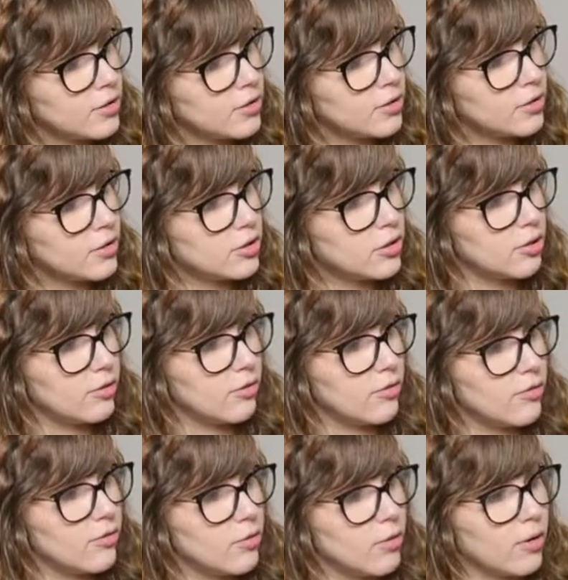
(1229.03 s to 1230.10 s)
3, 2
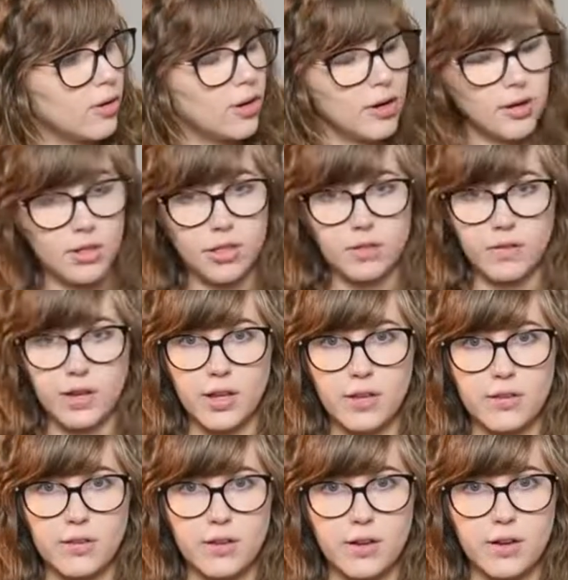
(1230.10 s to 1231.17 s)
and 4, 3
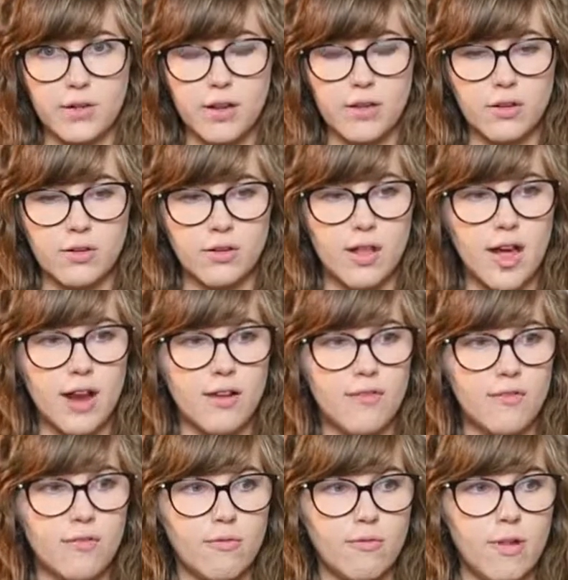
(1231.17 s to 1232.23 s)
and 0. It's a lot
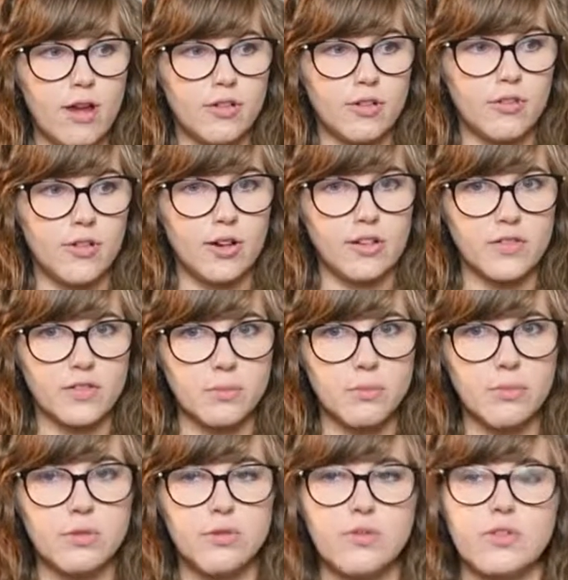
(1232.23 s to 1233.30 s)
of ways your fingers have to
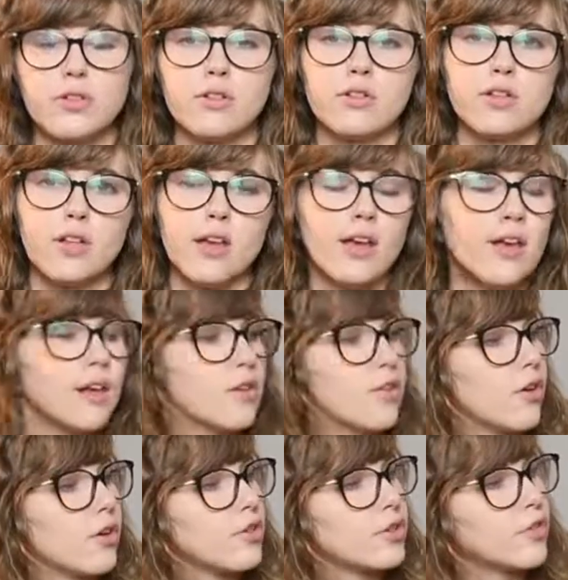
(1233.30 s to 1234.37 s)
move. So just as
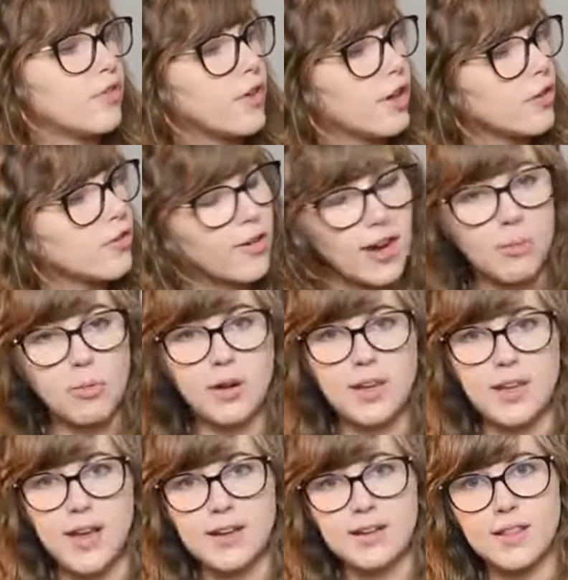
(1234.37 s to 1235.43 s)
long as your fingers are able to
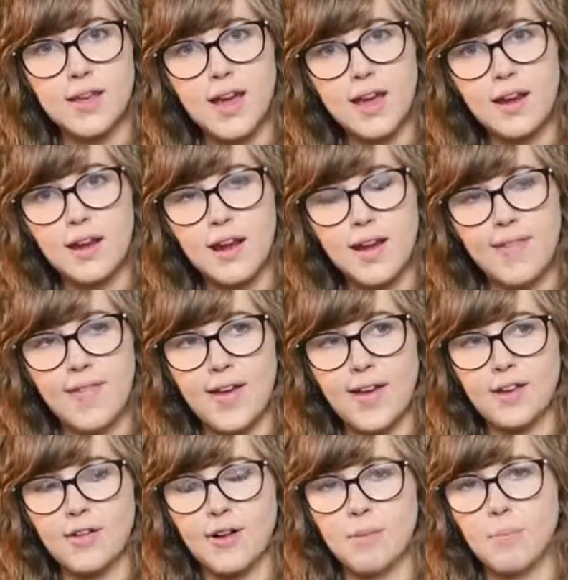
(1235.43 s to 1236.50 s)
get to that and that
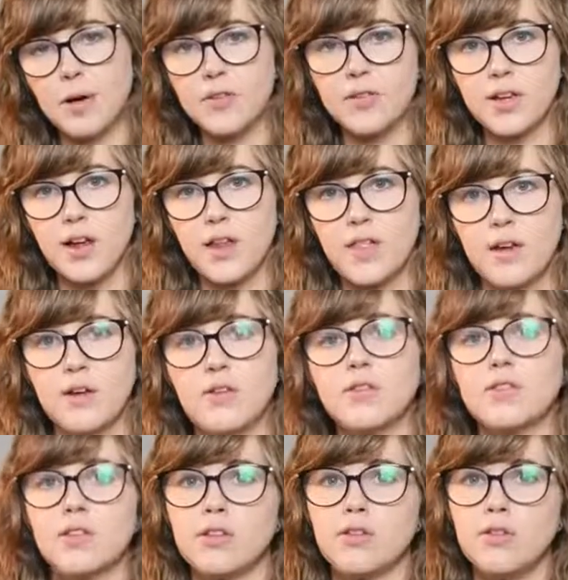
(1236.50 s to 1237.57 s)
you're not buzzing any of the notes,
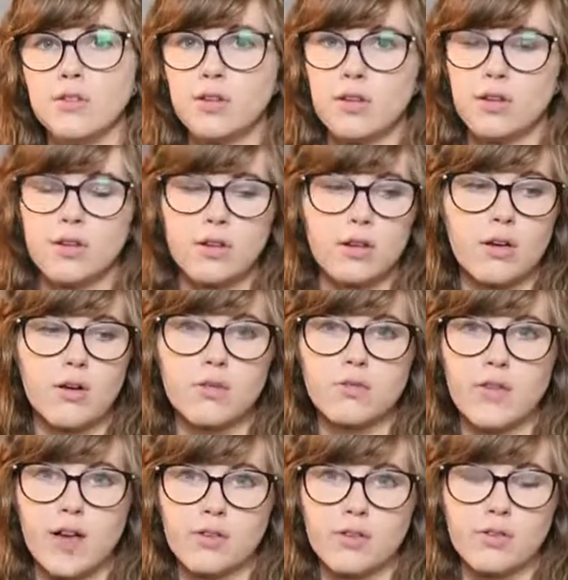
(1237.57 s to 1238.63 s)
then you can go as
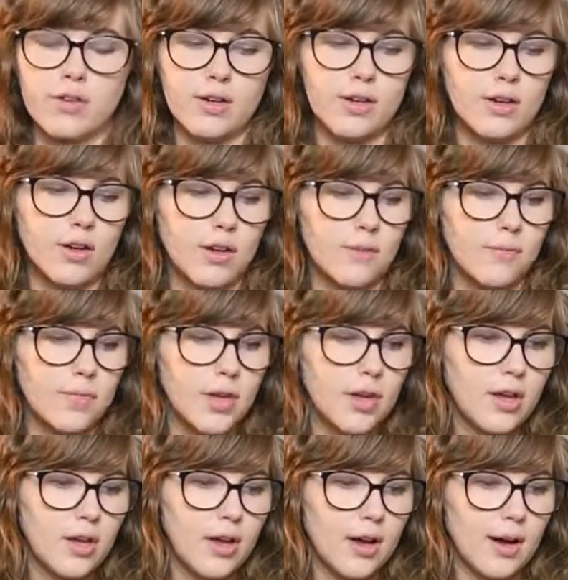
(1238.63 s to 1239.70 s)
fast as you need to go.
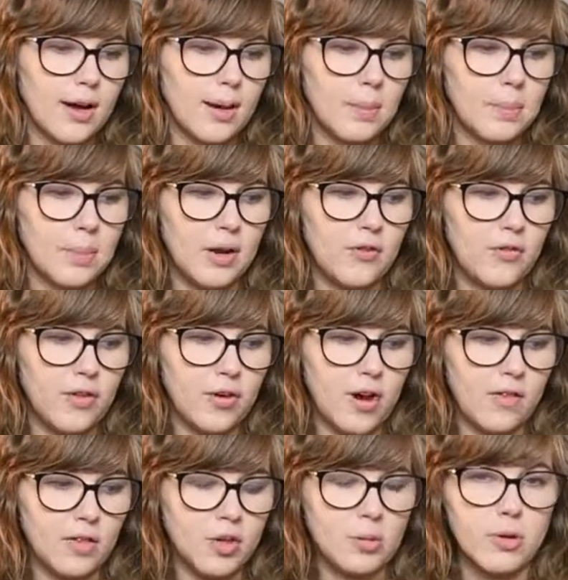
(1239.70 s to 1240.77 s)
But if you're
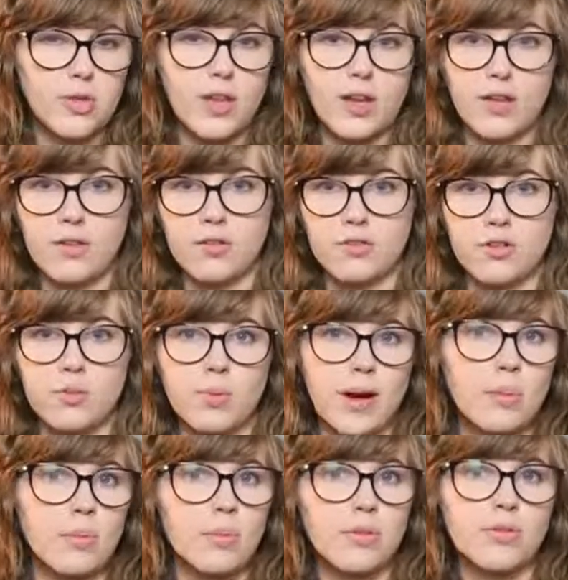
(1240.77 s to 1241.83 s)
having trouble with that, there's no
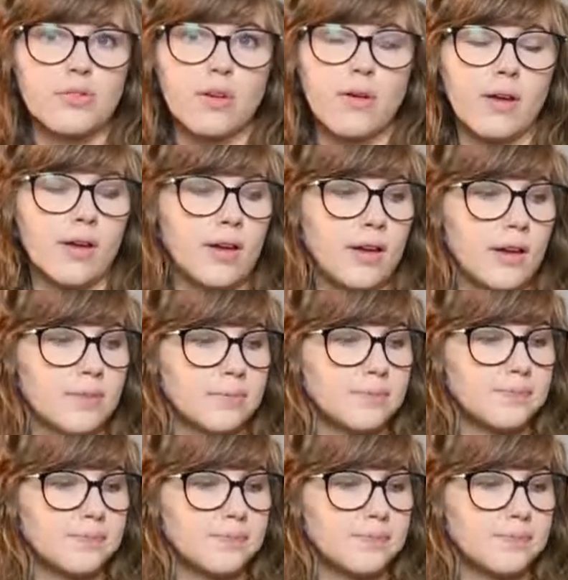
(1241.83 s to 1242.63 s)
problem with slowing it down.